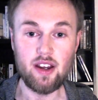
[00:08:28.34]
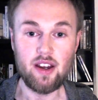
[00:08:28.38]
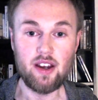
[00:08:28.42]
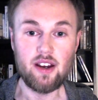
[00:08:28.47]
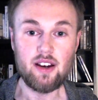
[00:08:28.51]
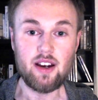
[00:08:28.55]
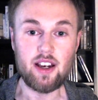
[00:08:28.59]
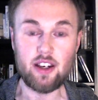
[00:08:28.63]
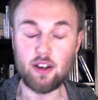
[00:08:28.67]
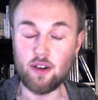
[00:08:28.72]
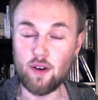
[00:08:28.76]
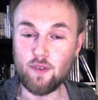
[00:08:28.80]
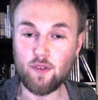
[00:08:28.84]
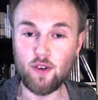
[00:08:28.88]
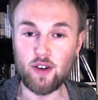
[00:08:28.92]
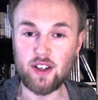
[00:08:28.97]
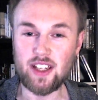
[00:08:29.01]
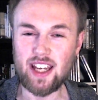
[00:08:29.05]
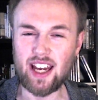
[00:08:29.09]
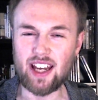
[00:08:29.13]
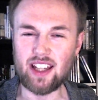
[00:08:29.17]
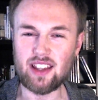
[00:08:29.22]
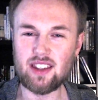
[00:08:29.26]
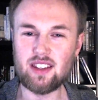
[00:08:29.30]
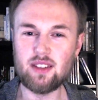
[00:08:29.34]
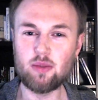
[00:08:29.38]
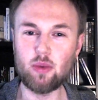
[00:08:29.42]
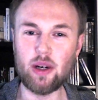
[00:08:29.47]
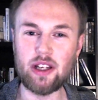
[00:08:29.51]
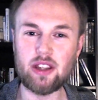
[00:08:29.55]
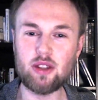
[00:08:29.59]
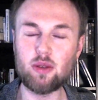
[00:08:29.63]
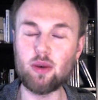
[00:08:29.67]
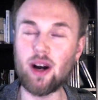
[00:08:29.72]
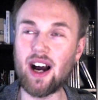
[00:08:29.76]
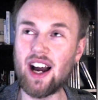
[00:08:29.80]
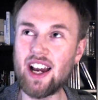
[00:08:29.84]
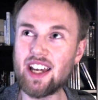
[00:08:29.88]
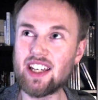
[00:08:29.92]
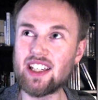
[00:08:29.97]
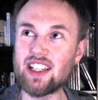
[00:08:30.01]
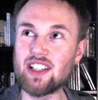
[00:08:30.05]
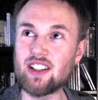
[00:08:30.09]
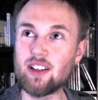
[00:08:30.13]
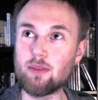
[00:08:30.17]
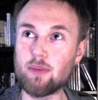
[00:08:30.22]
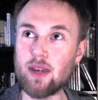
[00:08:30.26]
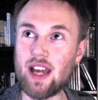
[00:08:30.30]
and you forget, what do I need
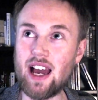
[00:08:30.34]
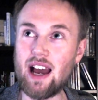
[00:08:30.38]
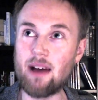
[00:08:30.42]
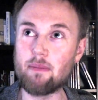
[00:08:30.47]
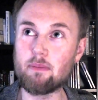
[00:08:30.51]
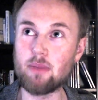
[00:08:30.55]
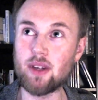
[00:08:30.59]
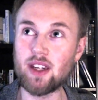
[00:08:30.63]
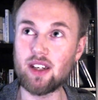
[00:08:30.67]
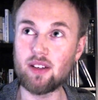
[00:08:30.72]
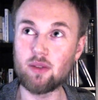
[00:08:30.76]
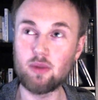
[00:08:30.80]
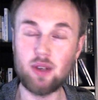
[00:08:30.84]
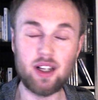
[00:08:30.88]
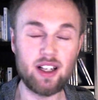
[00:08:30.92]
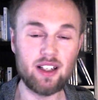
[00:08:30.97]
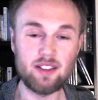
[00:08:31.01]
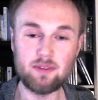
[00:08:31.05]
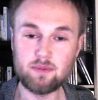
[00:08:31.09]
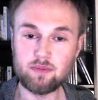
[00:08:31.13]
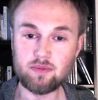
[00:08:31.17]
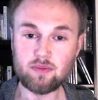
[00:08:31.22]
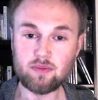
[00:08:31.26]
to be happy? Well,